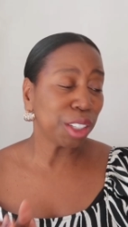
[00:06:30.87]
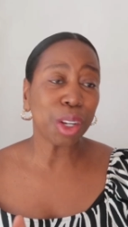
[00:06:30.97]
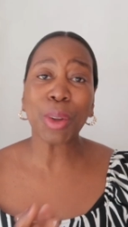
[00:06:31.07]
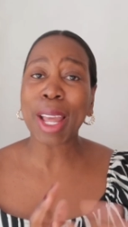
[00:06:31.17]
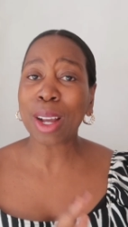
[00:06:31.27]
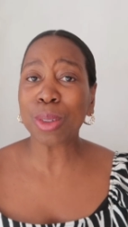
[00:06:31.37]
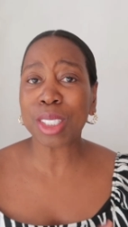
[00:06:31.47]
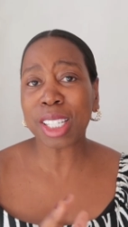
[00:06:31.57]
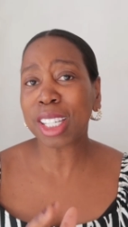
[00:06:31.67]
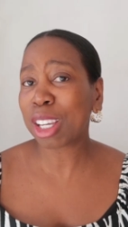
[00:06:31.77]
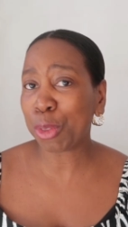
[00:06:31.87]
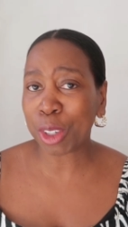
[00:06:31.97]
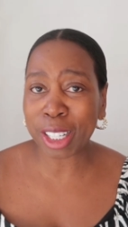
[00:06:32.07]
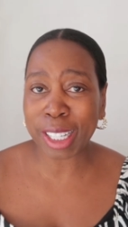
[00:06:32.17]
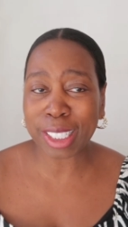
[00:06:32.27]
you know, Aldi gift
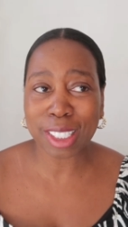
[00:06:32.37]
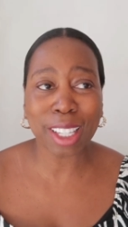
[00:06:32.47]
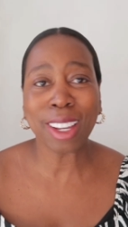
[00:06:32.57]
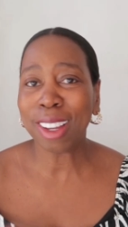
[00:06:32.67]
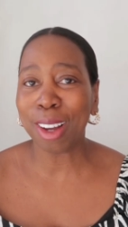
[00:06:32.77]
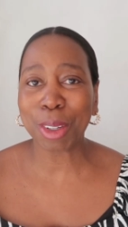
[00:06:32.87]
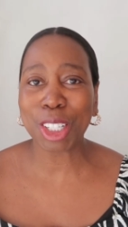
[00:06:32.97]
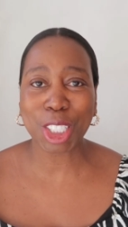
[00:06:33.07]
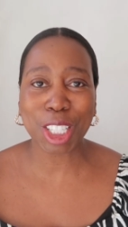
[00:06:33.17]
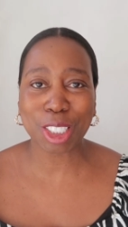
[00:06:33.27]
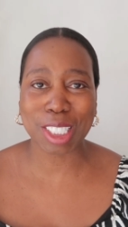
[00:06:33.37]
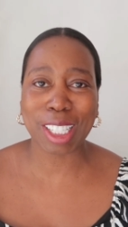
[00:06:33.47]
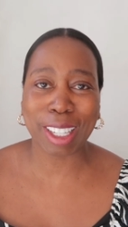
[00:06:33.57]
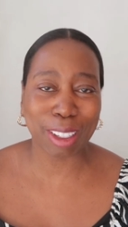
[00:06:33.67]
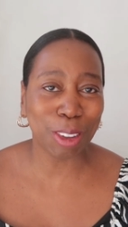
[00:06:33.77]
guide. Yeah, I'm gonna change the
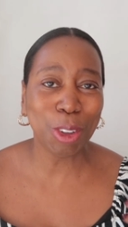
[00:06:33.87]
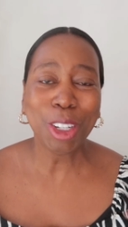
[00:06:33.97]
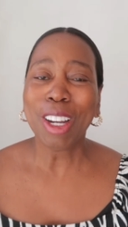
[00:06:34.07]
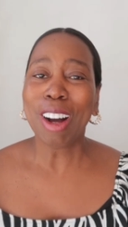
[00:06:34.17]
title